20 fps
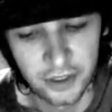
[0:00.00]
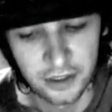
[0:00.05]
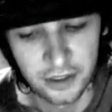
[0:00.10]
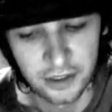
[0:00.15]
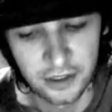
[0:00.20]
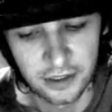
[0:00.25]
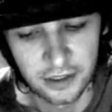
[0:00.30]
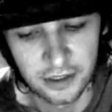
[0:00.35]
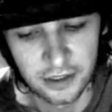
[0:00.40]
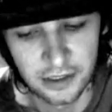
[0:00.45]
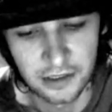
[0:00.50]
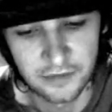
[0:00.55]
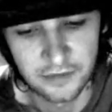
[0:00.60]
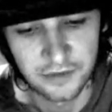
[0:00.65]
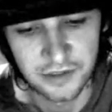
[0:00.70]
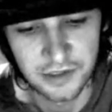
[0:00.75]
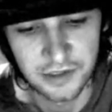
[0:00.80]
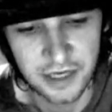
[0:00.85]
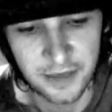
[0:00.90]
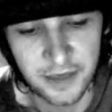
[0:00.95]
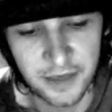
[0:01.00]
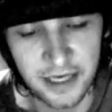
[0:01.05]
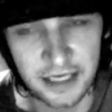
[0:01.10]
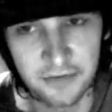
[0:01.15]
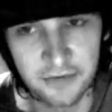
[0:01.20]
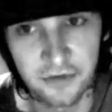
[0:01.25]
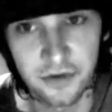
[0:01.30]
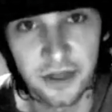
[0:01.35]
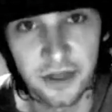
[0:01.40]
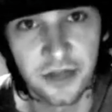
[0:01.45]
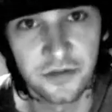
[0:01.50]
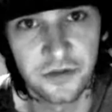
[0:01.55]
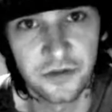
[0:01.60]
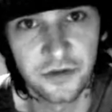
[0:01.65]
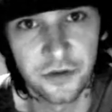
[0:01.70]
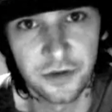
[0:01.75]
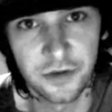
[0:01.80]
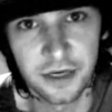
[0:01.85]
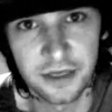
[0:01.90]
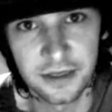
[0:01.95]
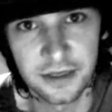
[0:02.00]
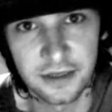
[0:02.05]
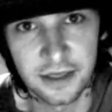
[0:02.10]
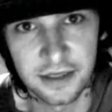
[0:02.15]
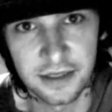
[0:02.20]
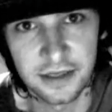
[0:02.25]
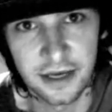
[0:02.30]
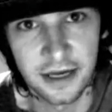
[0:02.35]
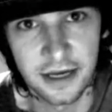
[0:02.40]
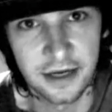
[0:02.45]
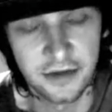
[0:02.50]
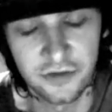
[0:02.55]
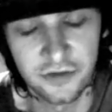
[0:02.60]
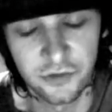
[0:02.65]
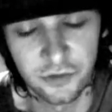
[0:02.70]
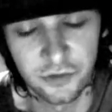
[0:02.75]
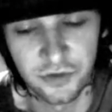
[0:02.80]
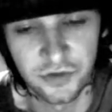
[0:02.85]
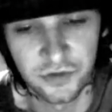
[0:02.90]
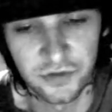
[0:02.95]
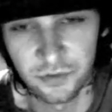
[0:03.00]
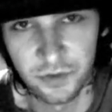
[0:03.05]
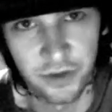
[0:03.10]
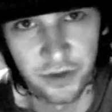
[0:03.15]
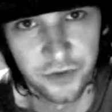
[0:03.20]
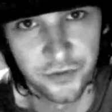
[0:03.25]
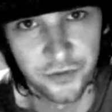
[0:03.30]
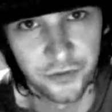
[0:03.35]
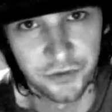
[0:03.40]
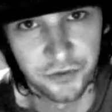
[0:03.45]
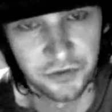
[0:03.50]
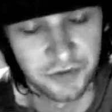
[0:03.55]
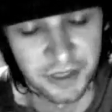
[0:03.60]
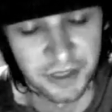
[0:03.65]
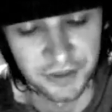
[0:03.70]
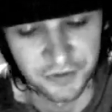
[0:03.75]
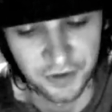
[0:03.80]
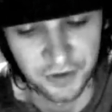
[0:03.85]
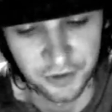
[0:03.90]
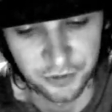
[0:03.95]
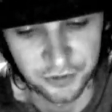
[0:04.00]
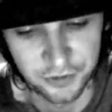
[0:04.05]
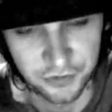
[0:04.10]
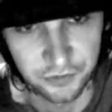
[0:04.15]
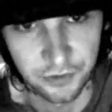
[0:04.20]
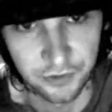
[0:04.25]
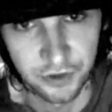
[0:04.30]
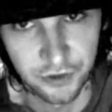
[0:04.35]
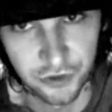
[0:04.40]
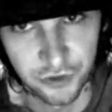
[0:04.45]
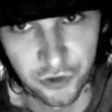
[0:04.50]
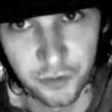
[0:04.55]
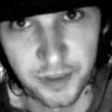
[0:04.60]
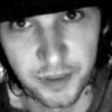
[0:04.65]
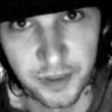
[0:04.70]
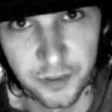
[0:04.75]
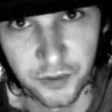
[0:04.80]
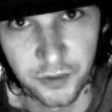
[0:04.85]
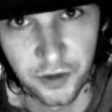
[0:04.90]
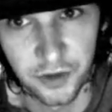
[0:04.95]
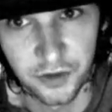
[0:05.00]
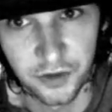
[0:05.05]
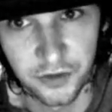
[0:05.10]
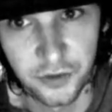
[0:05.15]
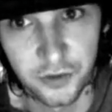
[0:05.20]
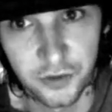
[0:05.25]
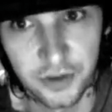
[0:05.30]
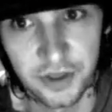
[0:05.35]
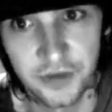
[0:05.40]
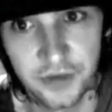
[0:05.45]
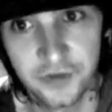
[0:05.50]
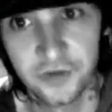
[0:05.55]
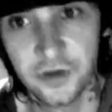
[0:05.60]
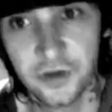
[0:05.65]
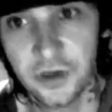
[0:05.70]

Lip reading: Every time I give a lesson or anything like that, it's always one of the first things I always want to show people how to do, and it's